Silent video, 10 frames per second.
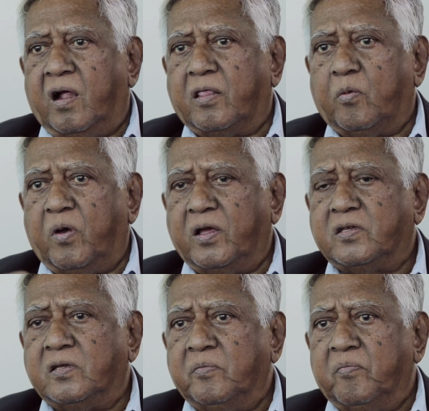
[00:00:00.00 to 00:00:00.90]

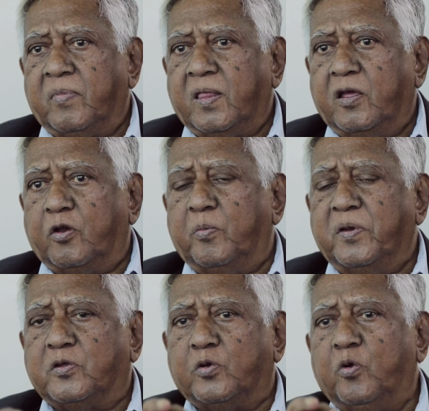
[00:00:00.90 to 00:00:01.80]
Otherwise, it would have
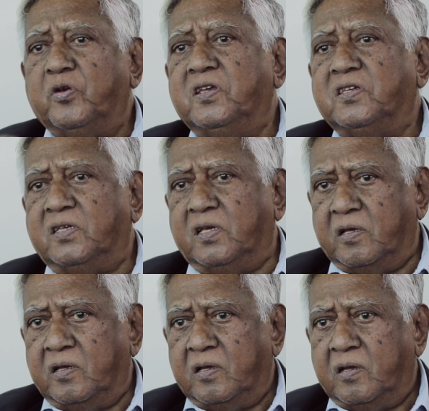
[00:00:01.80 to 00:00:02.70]
been so
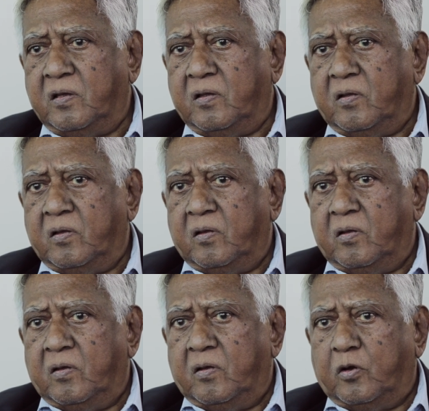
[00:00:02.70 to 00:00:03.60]
easy
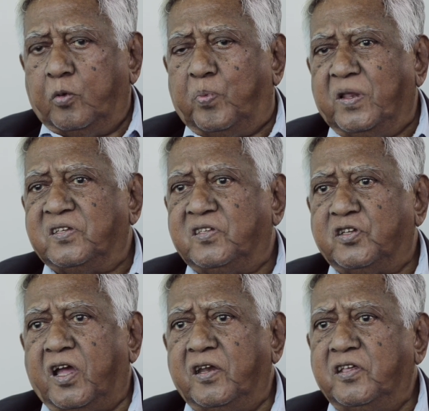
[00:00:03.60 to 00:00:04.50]
to please
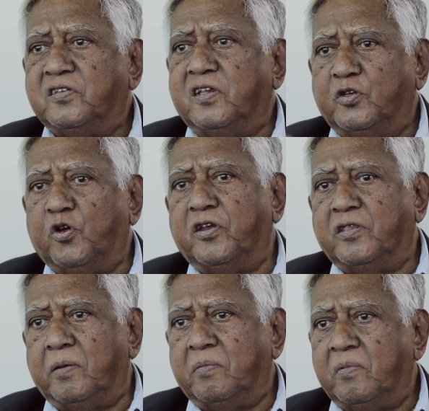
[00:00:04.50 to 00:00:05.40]
the Chinese and join
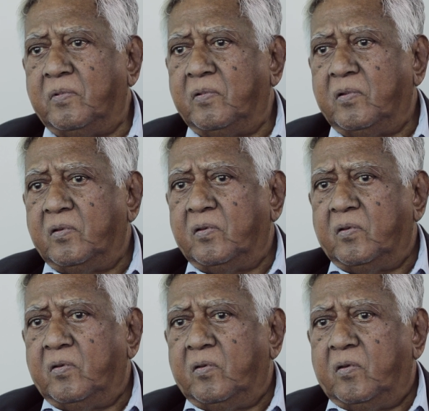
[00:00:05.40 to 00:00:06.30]
them.
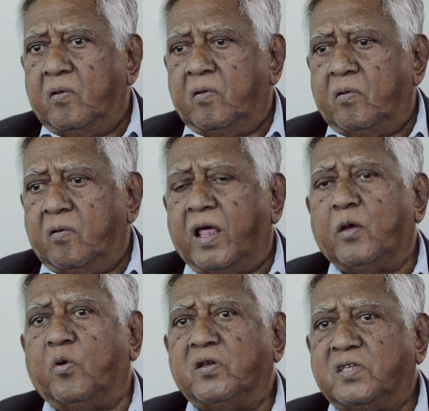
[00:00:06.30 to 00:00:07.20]

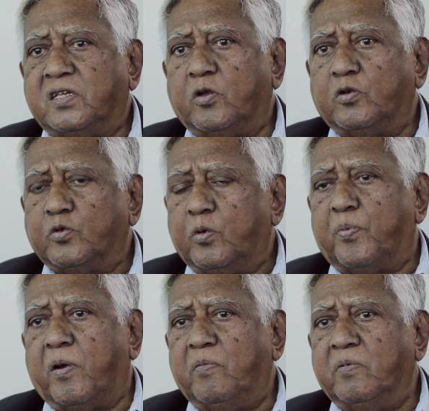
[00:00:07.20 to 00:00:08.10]
Likewise, that's also a
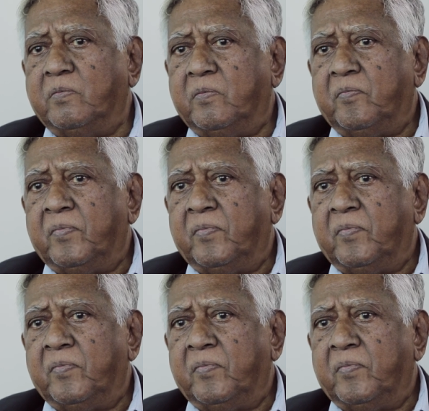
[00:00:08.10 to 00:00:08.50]
problem.